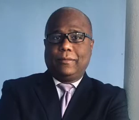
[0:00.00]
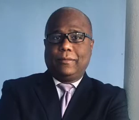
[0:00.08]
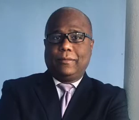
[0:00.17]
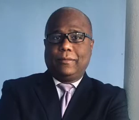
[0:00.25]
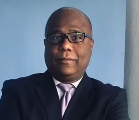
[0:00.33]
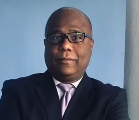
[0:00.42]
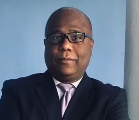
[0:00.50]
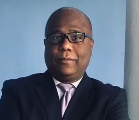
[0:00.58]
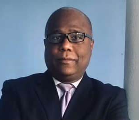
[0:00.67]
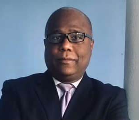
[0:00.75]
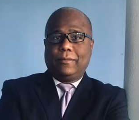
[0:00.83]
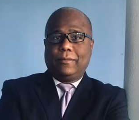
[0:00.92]

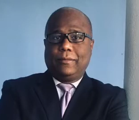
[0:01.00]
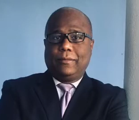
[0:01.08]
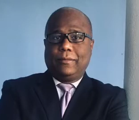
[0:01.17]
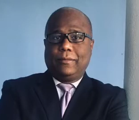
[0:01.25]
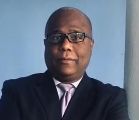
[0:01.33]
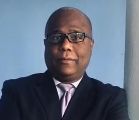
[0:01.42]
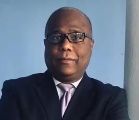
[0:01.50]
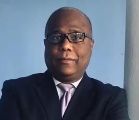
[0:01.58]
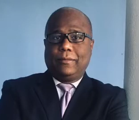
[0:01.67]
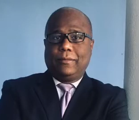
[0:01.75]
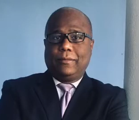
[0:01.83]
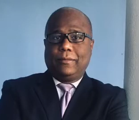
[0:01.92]

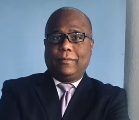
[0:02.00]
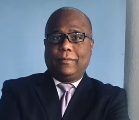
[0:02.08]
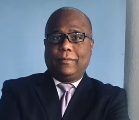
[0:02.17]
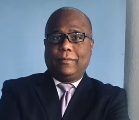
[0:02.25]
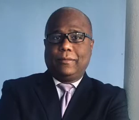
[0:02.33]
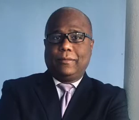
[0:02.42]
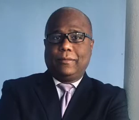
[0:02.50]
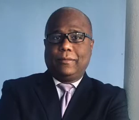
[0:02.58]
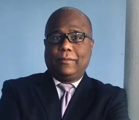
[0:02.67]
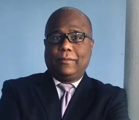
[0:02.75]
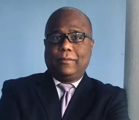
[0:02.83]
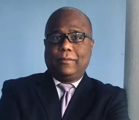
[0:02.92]

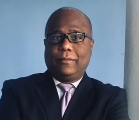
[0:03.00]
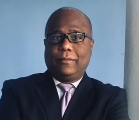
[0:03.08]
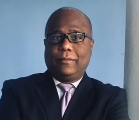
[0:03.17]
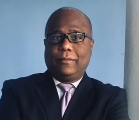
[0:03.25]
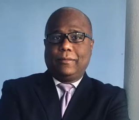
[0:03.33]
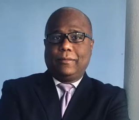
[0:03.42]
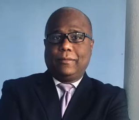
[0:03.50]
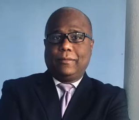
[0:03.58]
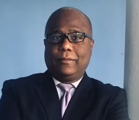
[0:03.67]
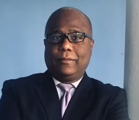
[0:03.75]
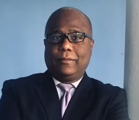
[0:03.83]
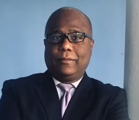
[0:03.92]

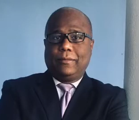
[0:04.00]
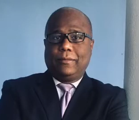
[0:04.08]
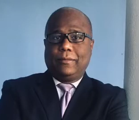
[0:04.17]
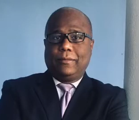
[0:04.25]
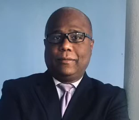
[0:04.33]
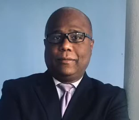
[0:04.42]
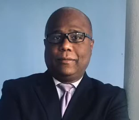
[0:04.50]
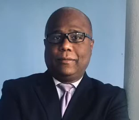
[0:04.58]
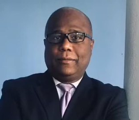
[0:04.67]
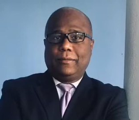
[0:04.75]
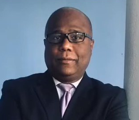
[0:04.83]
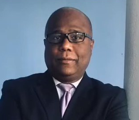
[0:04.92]

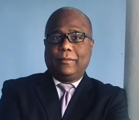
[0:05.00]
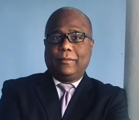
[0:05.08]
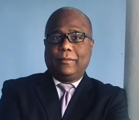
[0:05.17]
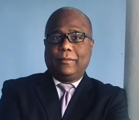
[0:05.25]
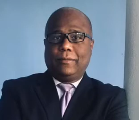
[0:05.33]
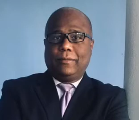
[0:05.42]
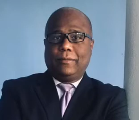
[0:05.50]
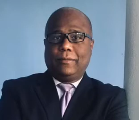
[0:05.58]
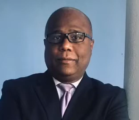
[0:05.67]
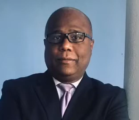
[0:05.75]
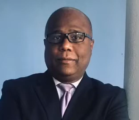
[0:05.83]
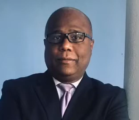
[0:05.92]

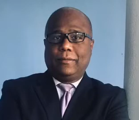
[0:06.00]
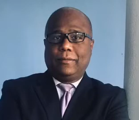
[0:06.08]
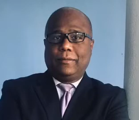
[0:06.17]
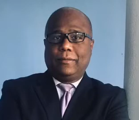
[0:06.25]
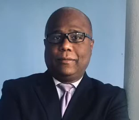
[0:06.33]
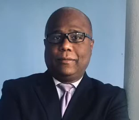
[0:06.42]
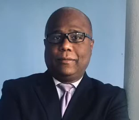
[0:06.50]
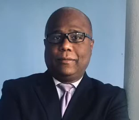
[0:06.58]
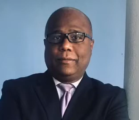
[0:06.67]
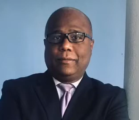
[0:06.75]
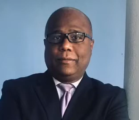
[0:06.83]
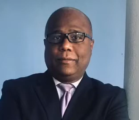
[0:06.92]

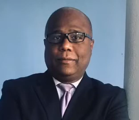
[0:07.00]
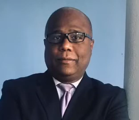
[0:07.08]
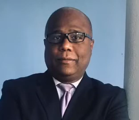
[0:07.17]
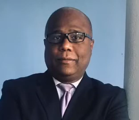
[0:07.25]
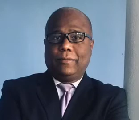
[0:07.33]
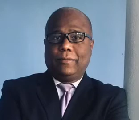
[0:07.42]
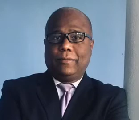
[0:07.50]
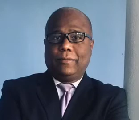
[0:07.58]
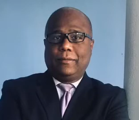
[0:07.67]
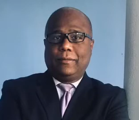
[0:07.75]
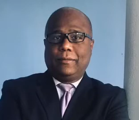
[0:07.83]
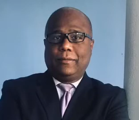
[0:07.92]
This is a still picture; no speech is visible.